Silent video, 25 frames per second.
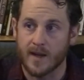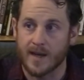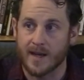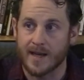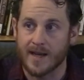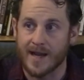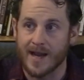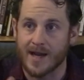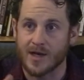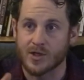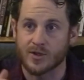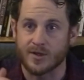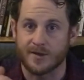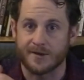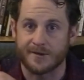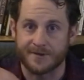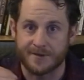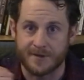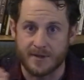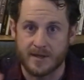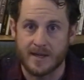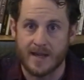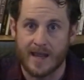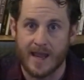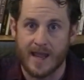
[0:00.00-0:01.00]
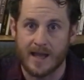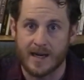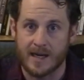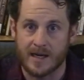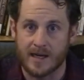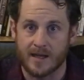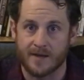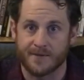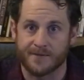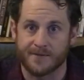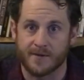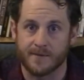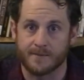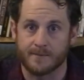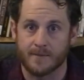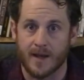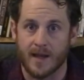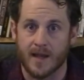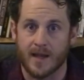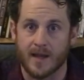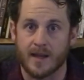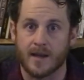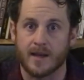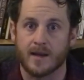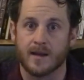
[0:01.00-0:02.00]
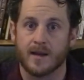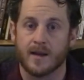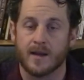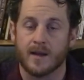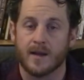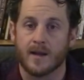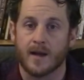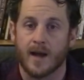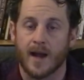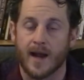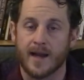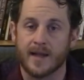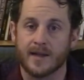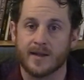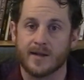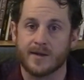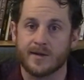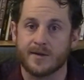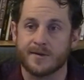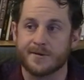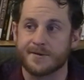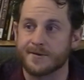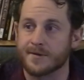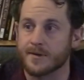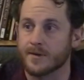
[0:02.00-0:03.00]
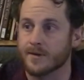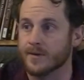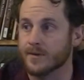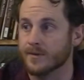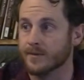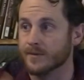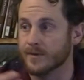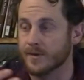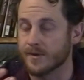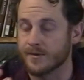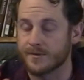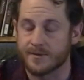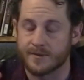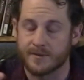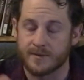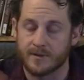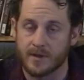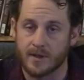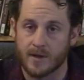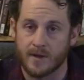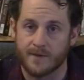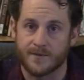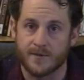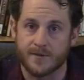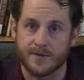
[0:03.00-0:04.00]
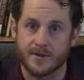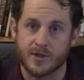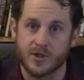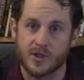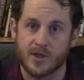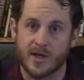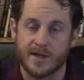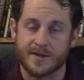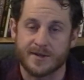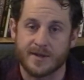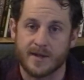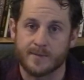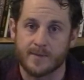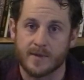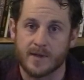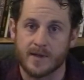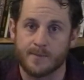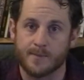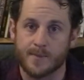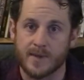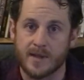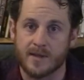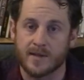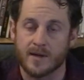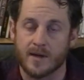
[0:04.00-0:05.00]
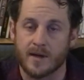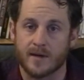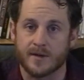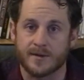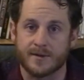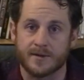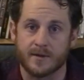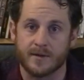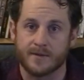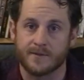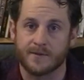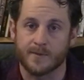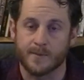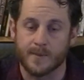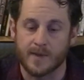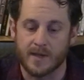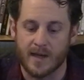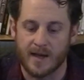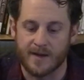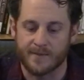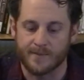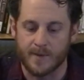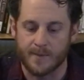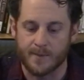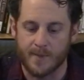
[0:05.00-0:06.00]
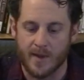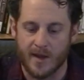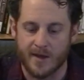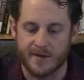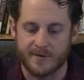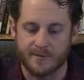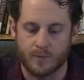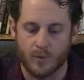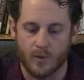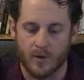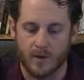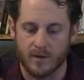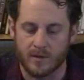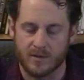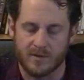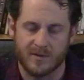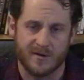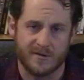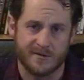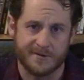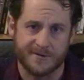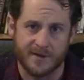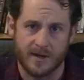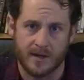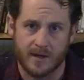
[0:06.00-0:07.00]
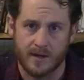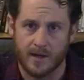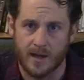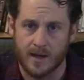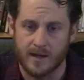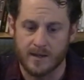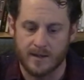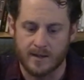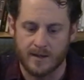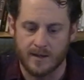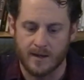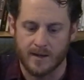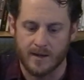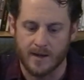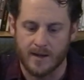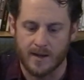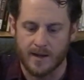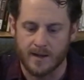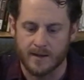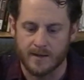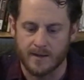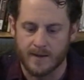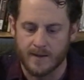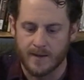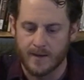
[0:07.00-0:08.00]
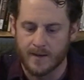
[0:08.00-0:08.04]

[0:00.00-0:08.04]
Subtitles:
I can actually see Canada from my island. So there's, if there's a chance I'm going to be there, it's good for me to have my passport or a second ID on hand.